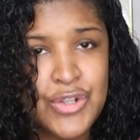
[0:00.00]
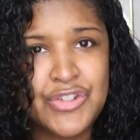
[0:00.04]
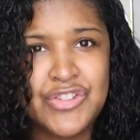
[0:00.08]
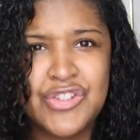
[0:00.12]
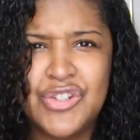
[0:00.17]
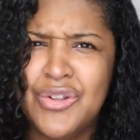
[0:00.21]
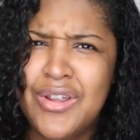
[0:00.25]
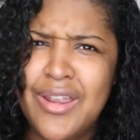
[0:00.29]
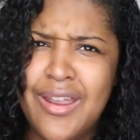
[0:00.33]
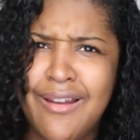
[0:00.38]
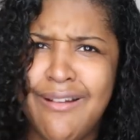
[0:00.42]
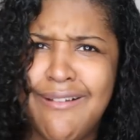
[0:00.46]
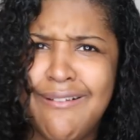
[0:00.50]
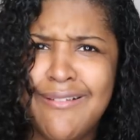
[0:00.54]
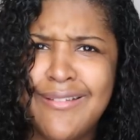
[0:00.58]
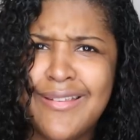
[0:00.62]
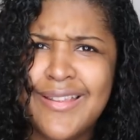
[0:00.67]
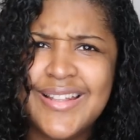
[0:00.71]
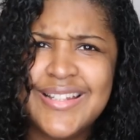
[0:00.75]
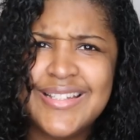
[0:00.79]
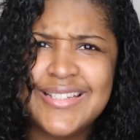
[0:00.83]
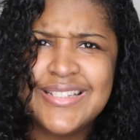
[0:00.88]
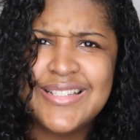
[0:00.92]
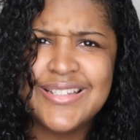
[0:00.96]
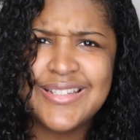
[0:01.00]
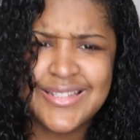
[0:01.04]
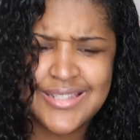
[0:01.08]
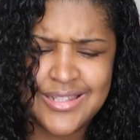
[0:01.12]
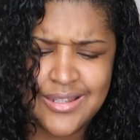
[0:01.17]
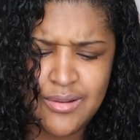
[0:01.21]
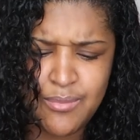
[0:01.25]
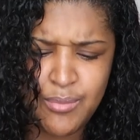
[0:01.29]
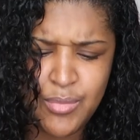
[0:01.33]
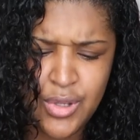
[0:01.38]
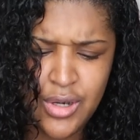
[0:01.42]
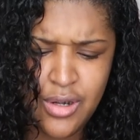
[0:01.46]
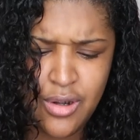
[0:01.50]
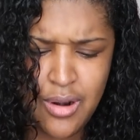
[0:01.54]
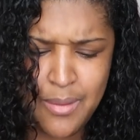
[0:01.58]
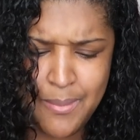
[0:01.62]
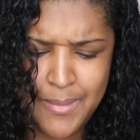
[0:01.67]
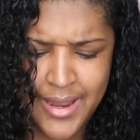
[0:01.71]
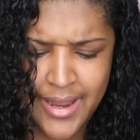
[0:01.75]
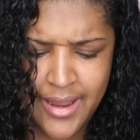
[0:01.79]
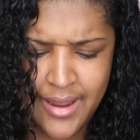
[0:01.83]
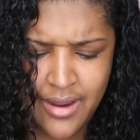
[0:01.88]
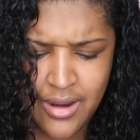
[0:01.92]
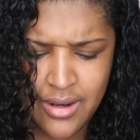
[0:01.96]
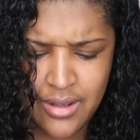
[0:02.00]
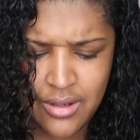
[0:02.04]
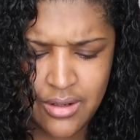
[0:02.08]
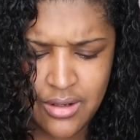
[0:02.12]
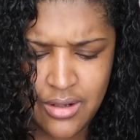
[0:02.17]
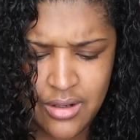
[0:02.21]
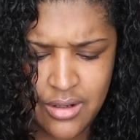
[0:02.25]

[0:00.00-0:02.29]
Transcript: So yeah, let's just put it on my hair.